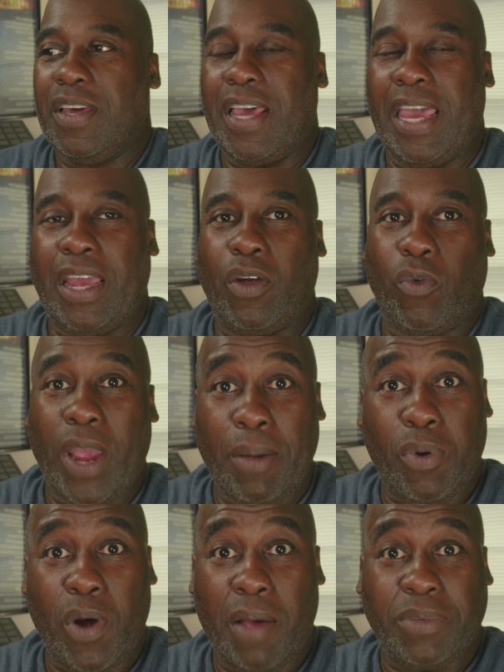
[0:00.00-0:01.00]
a
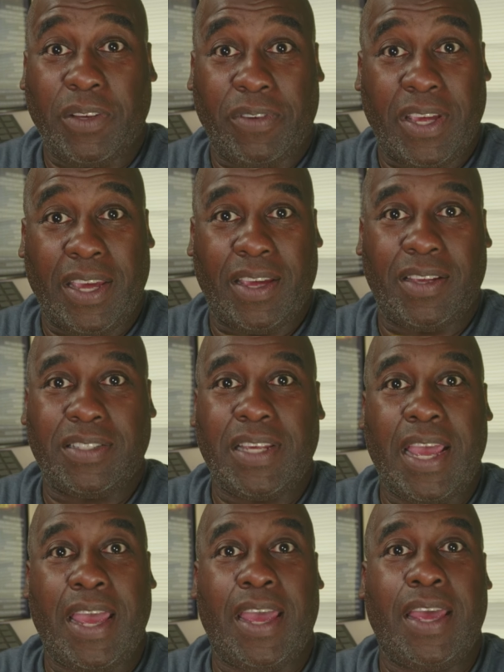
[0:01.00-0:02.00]
great prompt of his
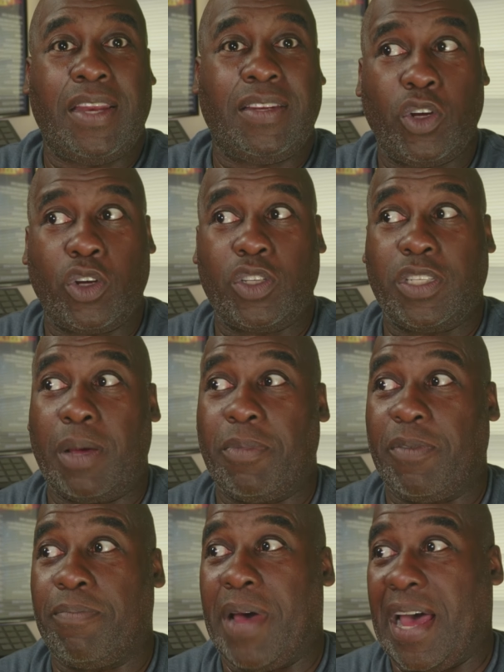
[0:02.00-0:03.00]
and took some
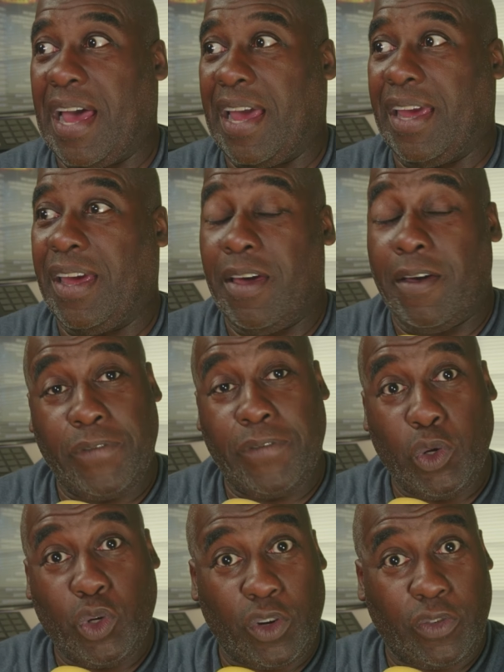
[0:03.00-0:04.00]
of my
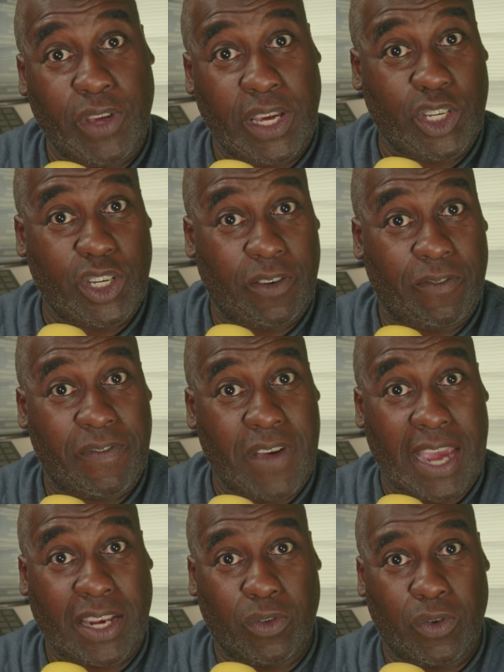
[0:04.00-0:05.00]
Future Fiction
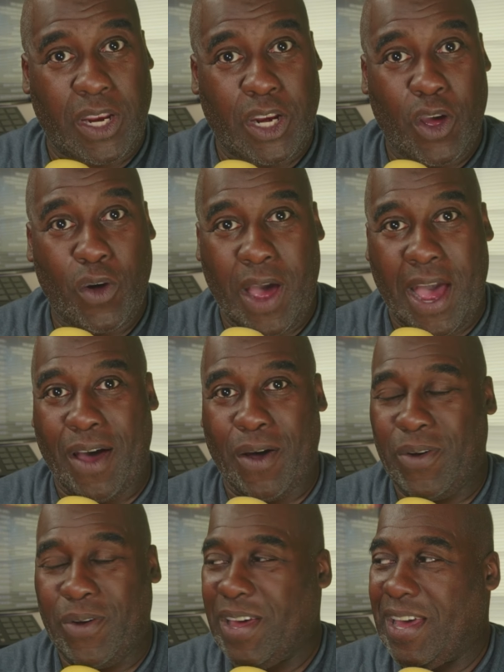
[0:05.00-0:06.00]
Factory know how